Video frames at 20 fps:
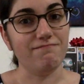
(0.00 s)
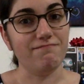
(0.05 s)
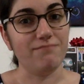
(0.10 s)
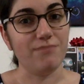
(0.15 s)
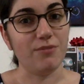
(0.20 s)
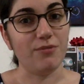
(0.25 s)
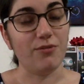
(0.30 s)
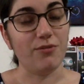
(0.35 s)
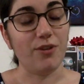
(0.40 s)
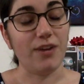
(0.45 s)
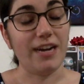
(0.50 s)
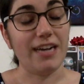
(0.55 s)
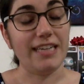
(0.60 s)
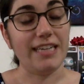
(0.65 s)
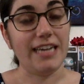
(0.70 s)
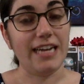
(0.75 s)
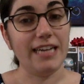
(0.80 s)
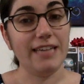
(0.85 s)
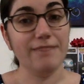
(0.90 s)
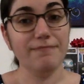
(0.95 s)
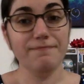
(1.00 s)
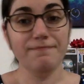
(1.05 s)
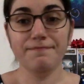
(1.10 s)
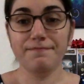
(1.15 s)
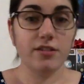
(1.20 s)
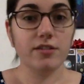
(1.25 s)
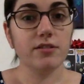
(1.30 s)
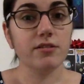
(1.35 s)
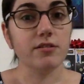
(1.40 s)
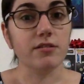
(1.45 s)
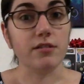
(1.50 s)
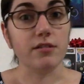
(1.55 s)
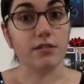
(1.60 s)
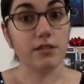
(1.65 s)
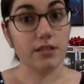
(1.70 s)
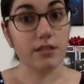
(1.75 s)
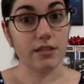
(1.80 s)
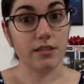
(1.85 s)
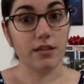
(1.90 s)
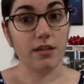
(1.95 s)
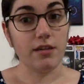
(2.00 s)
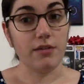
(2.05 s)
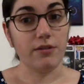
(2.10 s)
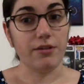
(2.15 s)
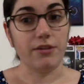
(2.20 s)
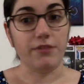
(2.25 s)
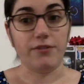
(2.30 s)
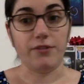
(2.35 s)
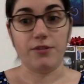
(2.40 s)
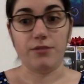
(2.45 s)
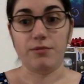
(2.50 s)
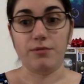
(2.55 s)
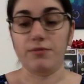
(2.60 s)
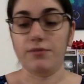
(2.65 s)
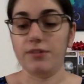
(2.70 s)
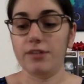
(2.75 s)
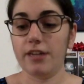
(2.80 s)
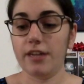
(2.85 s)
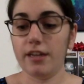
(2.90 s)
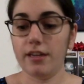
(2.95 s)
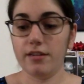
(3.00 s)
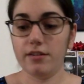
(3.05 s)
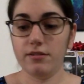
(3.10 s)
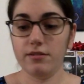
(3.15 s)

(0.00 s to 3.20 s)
before I die. So let's get started with our first one for today.